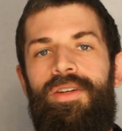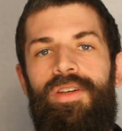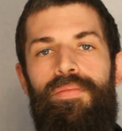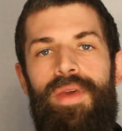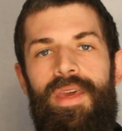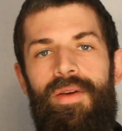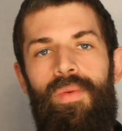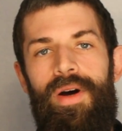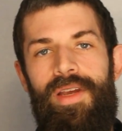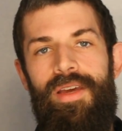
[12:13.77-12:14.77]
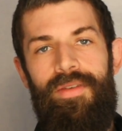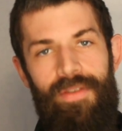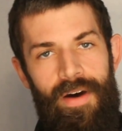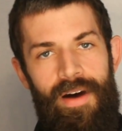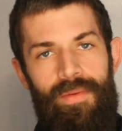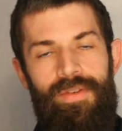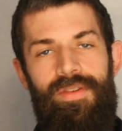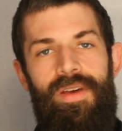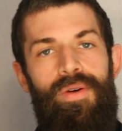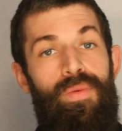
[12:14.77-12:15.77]
to be what he thought was
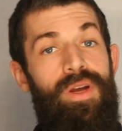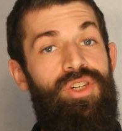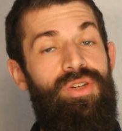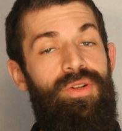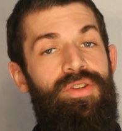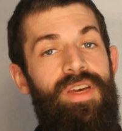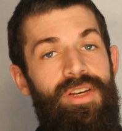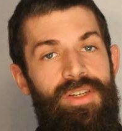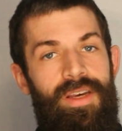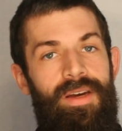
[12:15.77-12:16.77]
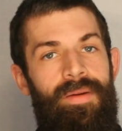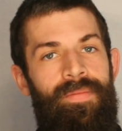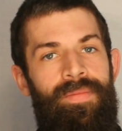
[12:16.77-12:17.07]
the original teaching.